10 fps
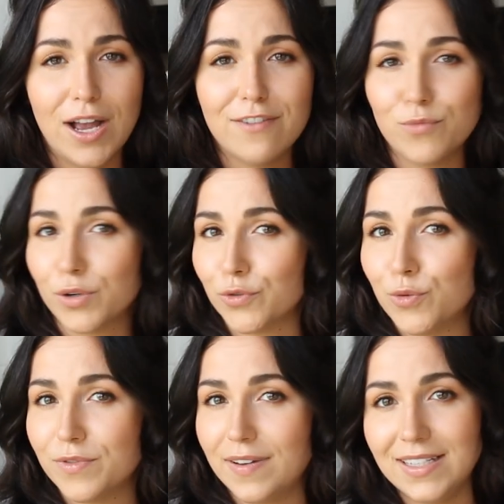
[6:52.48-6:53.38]
have more
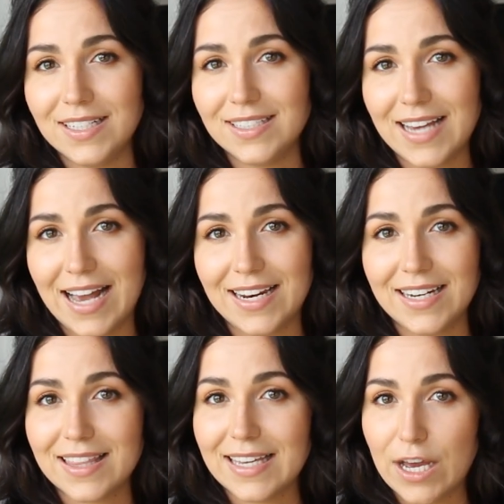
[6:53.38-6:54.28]
room if I needed to add
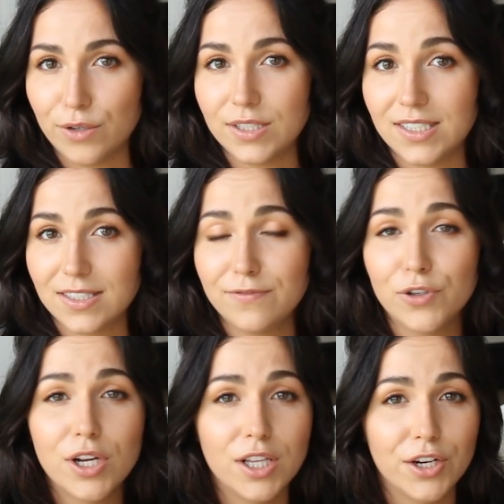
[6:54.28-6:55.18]
anything else. It doesn't
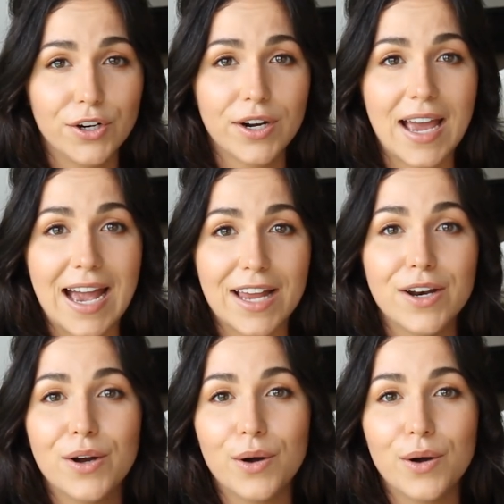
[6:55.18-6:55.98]
feel cluttered at